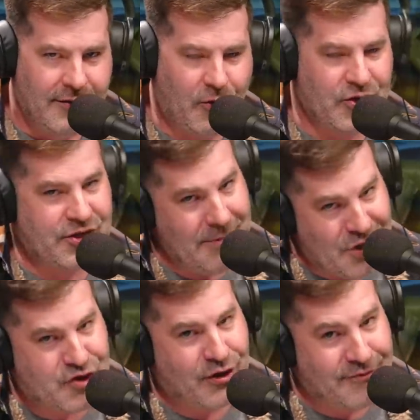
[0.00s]
Of course, the
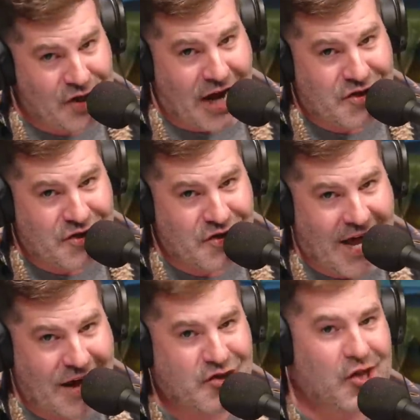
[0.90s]
Minister of
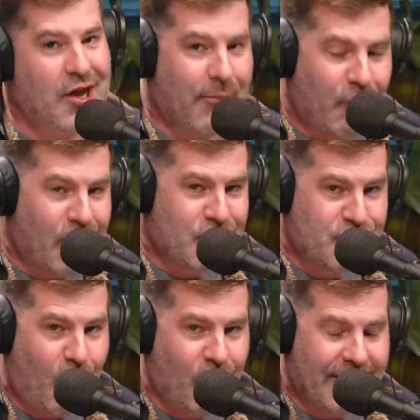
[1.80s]
Justice has the number in
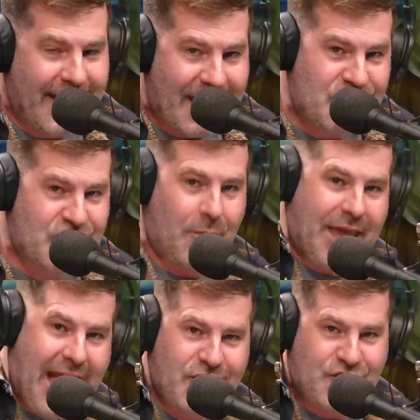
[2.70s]
his Rolodex, and
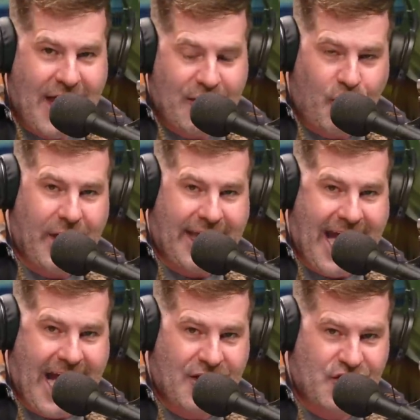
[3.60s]
so he has that
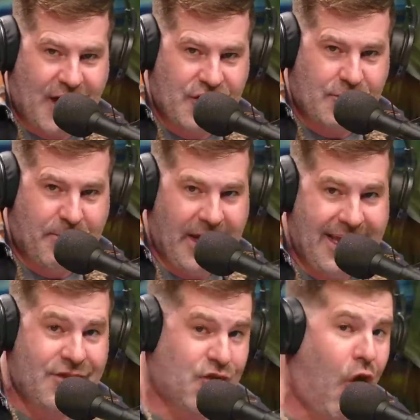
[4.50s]
quick access,
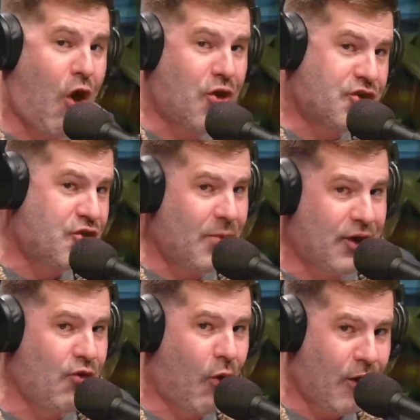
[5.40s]
but it's hard to
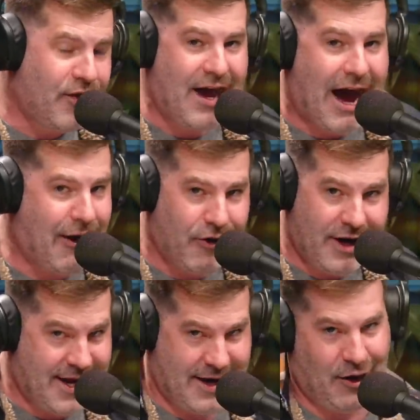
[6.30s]
ignore the
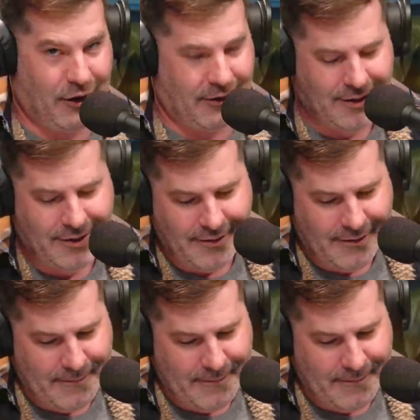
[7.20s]
irony here.